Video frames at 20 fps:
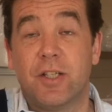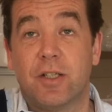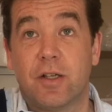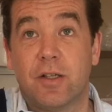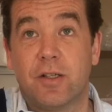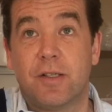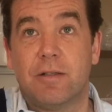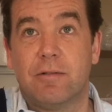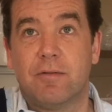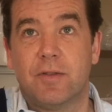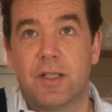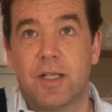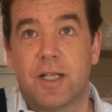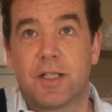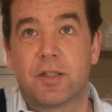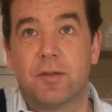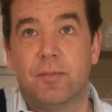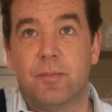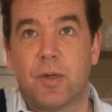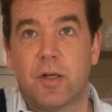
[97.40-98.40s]
idea of an
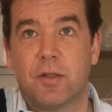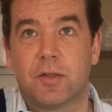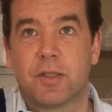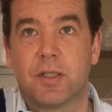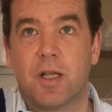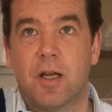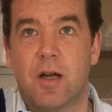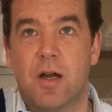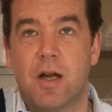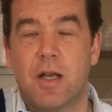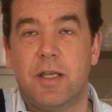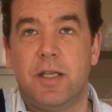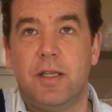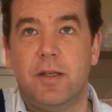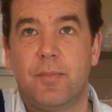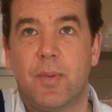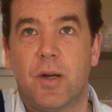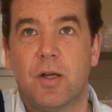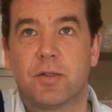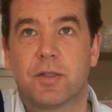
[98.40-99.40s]
election poster, i.e. a
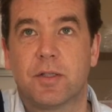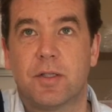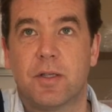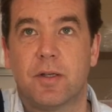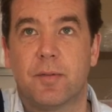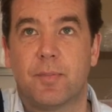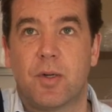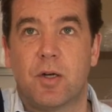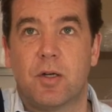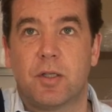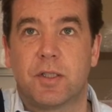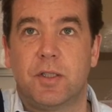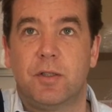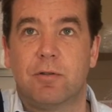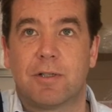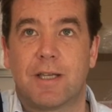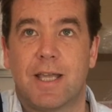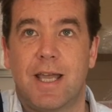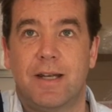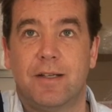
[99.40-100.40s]
poster that a party
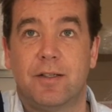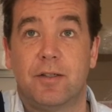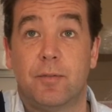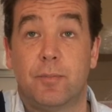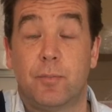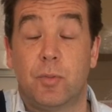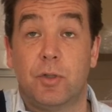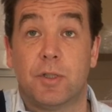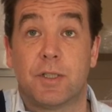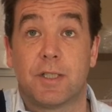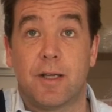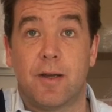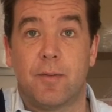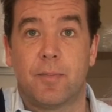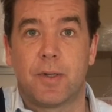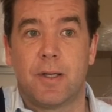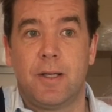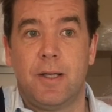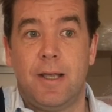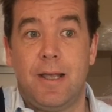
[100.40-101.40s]
or a candidate puts
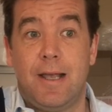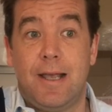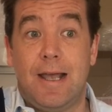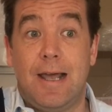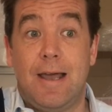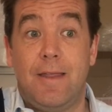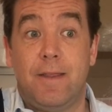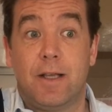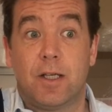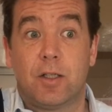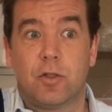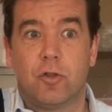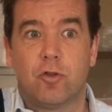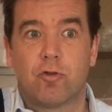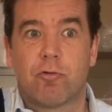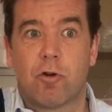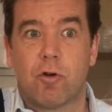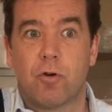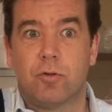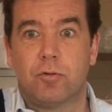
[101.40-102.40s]
up and then
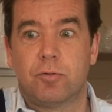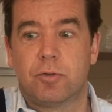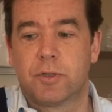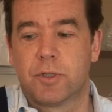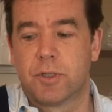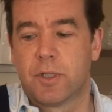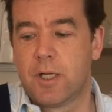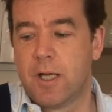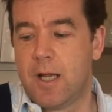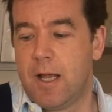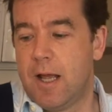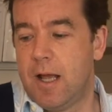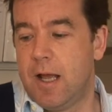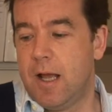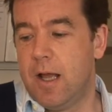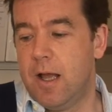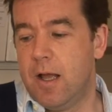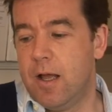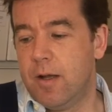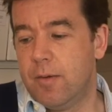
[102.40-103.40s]
controls.
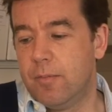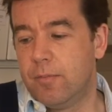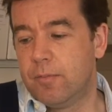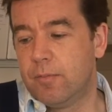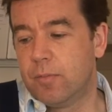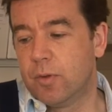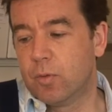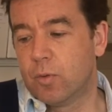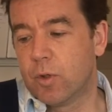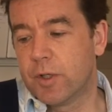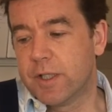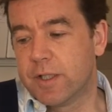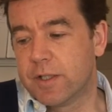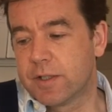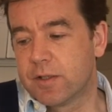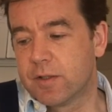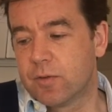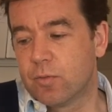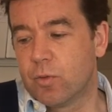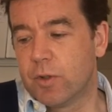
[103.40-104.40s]
But what
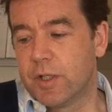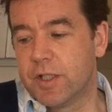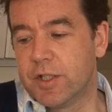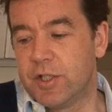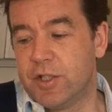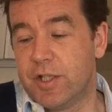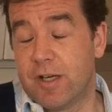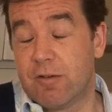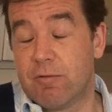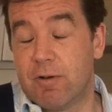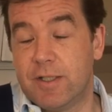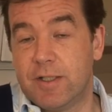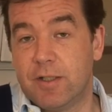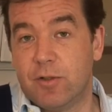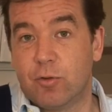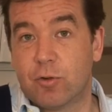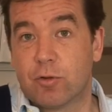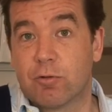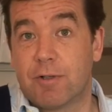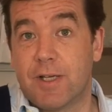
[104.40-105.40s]
it's generated
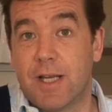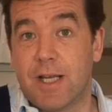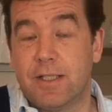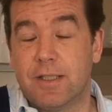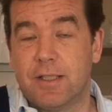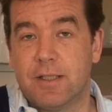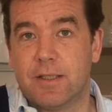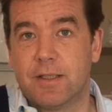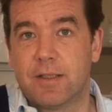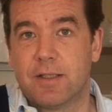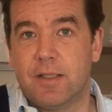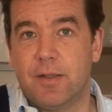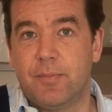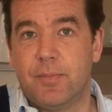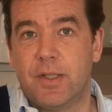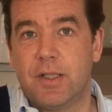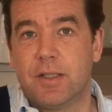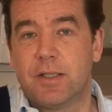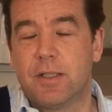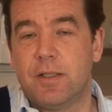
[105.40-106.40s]
or created is the
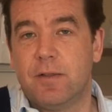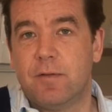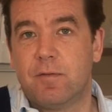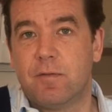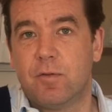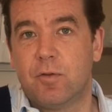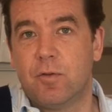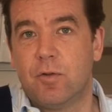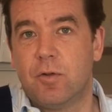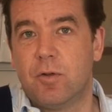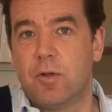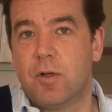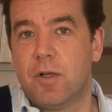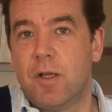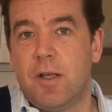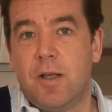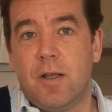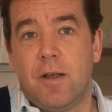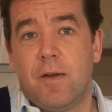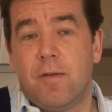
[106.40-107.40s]
ability for
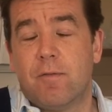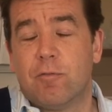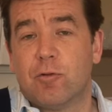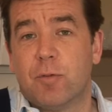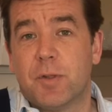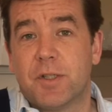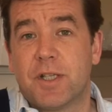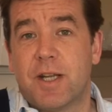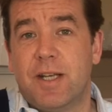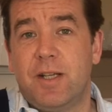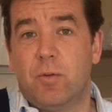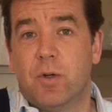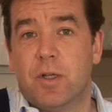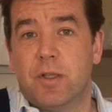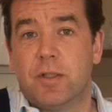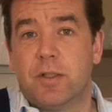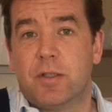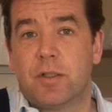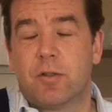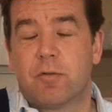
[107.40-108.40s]
almost
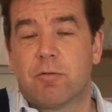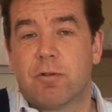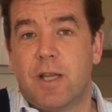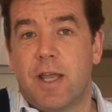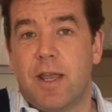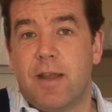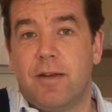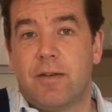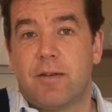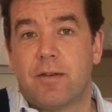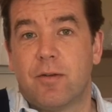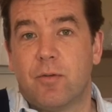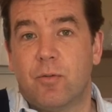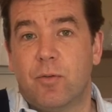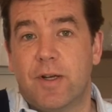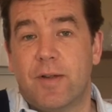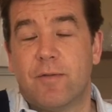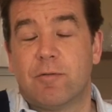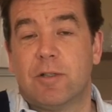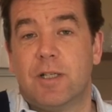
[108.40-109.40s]
anyone to create
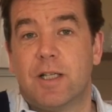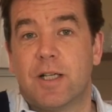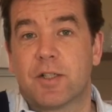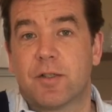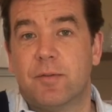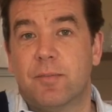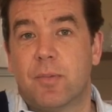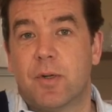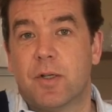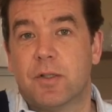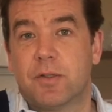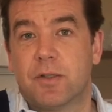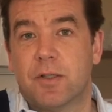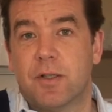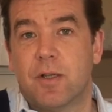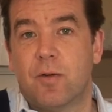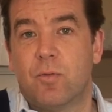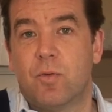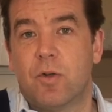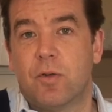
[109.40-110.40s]
whatever election poster
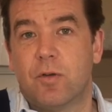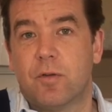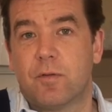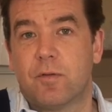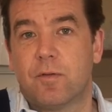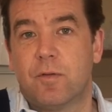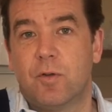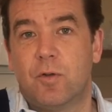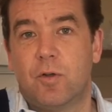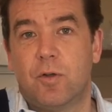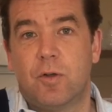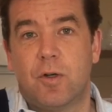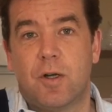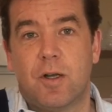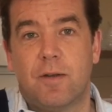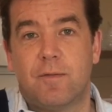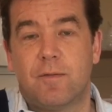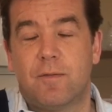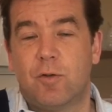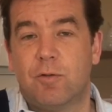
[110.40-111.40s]
they want for
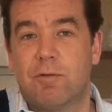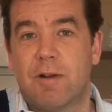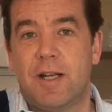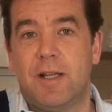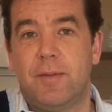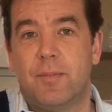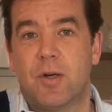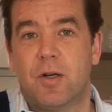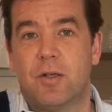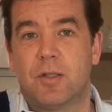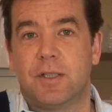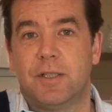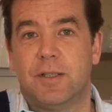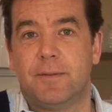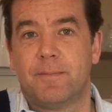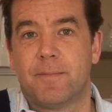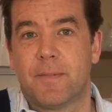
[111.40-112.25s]
any party,